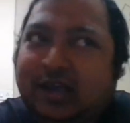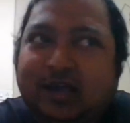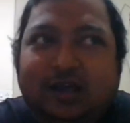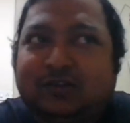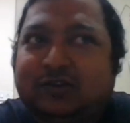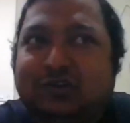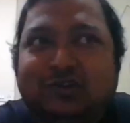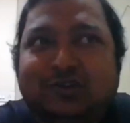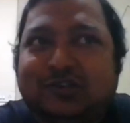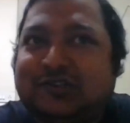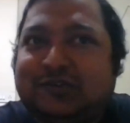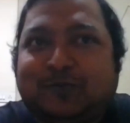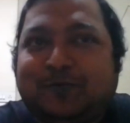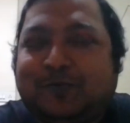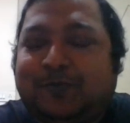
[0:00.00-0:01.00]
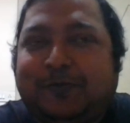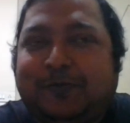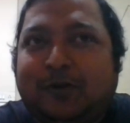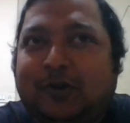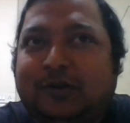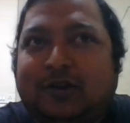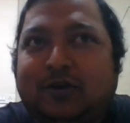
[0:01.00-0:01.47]
Yeah, just to
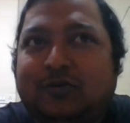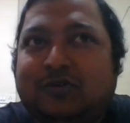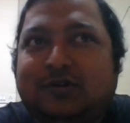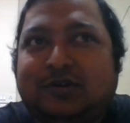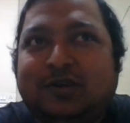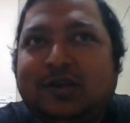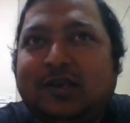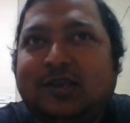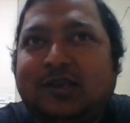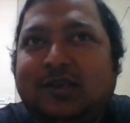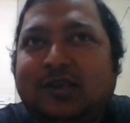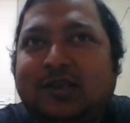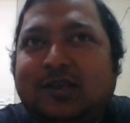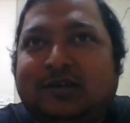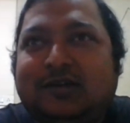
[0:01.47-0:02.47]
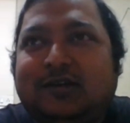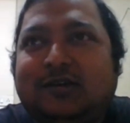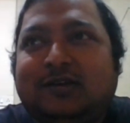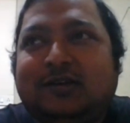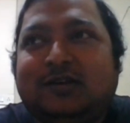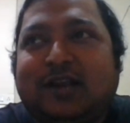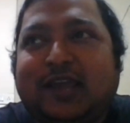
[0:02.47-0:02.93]
plot out the
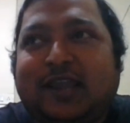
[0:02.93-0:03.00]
